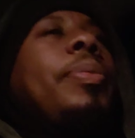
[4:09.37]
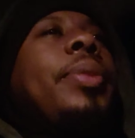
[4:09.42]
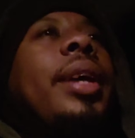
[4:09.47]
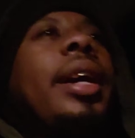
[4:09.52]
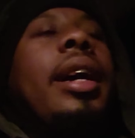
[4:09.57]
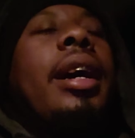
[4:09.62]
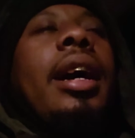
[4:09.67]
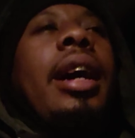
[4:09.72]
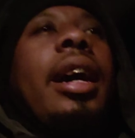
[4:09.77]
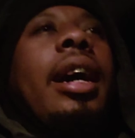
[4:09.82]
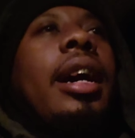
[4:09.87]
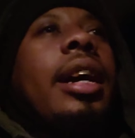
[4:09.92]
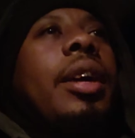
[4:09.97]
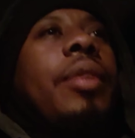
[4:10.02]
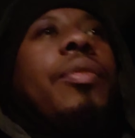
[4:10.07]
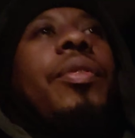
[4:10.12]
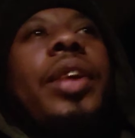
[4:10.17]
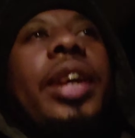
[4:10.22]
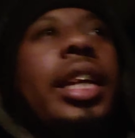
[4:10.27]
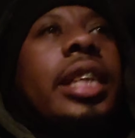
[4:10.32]
the uh,
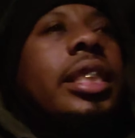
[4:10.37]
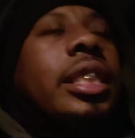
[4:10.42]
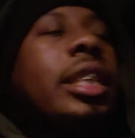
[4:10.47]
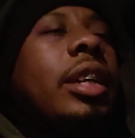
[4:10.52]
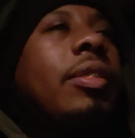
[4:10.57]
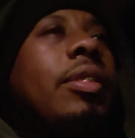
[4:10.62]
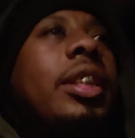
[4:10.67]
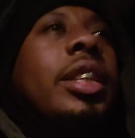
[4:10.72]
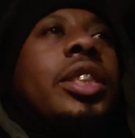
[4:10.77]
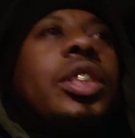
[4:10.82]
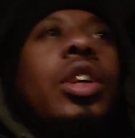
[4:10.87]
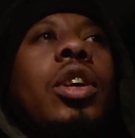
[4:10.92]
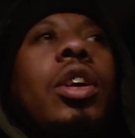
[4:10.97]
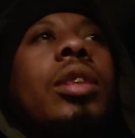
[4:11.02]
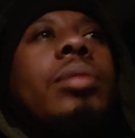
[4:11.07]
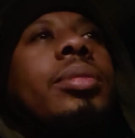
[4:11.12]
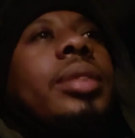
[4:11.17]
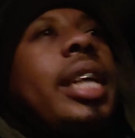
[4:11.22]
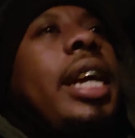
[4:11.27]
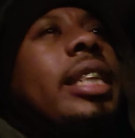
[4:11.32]
convenience of the
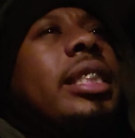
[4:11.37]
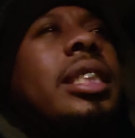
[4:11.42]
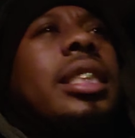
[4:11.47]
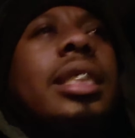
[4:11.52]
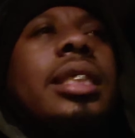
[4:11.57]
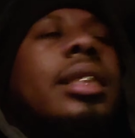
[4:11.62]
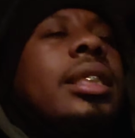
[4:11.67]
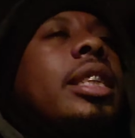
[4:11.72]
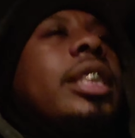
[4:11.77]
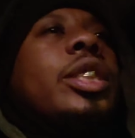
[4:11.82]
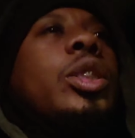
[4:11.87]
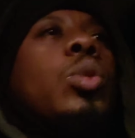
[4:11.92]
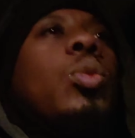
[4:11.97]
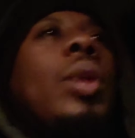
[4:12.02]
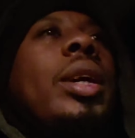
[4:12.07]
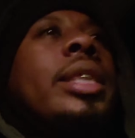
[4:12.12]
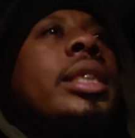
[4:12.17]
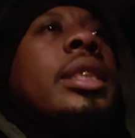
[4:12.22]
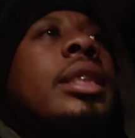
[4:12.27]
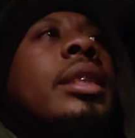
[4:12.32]
circumstances and
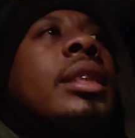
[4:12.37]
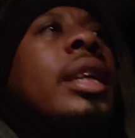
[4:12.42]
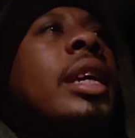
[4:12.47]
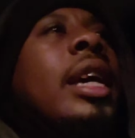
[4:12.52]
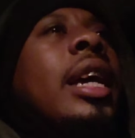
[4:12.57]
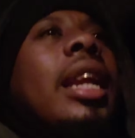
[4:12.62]
situation.